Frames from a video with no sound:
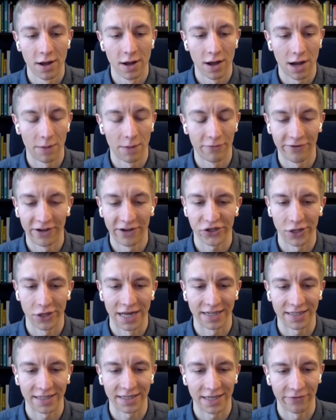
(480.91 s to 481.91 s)
uh,
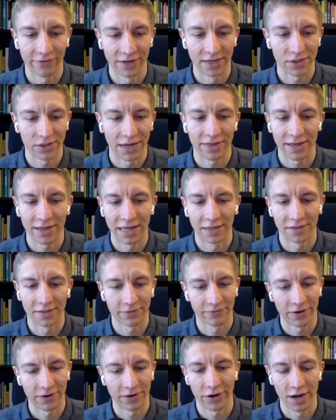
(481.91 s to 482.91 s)
professional activity so i think
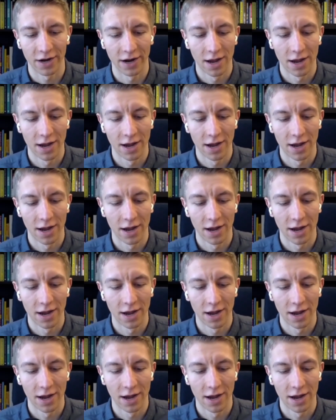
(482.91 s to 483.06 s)
that's very